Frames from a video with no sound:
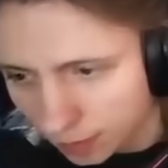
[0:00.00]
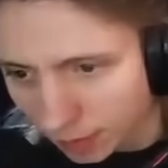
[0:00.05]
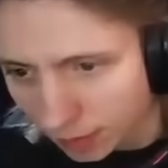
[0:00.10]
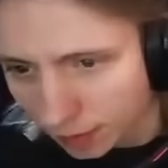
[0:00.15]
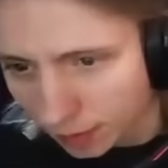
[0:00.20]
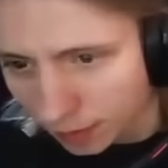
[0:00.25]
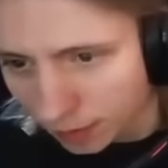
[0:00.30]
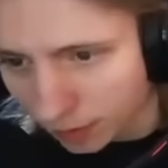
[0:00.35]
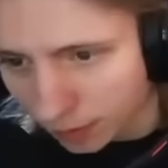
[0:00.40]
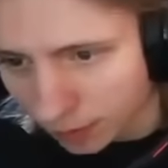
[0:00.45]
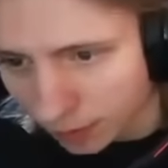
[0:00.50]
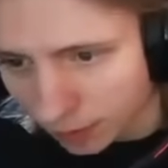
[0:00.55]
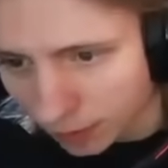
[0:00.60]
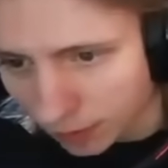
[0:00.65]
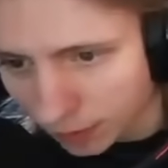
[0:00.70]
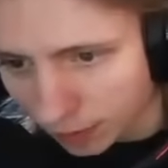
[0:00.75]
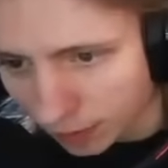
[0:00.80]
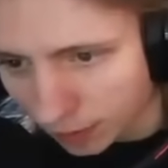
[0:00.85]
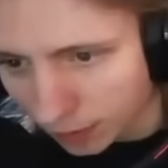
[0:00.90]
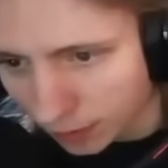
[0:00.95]

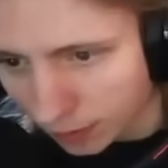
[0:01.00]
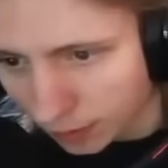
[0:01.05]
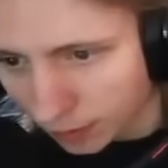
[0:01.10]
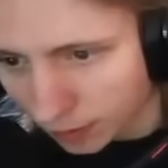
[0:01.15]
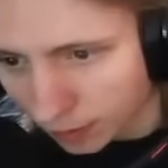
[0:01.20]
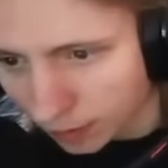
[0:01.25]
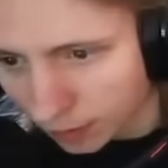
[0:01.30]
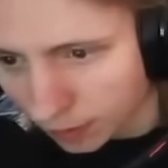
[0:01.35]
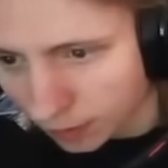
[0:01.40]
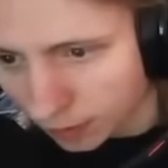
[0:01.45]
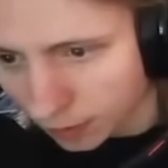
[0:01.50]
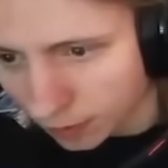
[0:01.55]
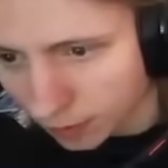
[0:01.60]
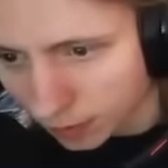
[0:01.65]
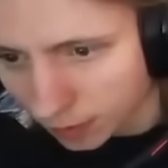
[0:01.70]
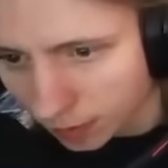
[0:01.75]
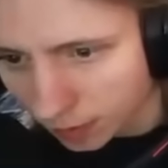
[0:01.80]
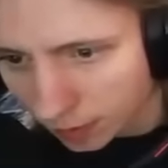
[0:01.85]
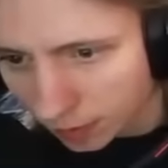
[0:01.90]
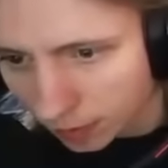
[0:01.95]

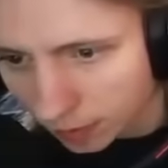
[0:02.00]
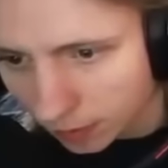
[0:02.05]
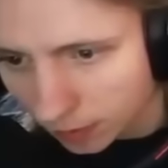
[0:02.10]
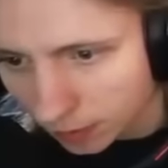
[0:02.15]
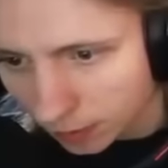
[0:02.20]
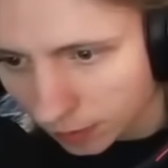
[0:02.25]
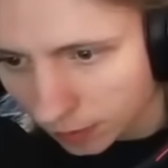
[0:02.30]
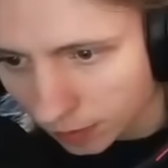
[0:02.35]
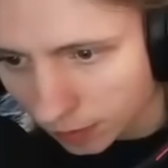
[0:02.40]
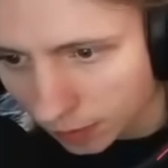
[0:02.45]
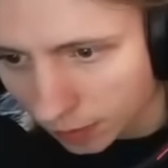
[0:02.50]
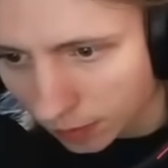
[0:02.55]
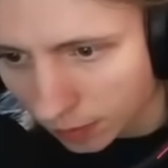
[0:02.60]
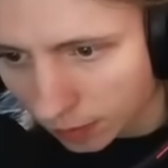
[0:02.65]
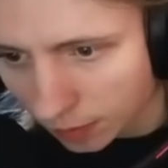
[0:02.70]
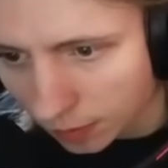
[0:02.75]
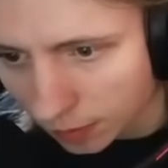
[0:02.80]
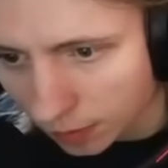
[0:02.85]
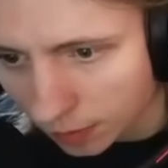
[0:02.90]
(no one is talking)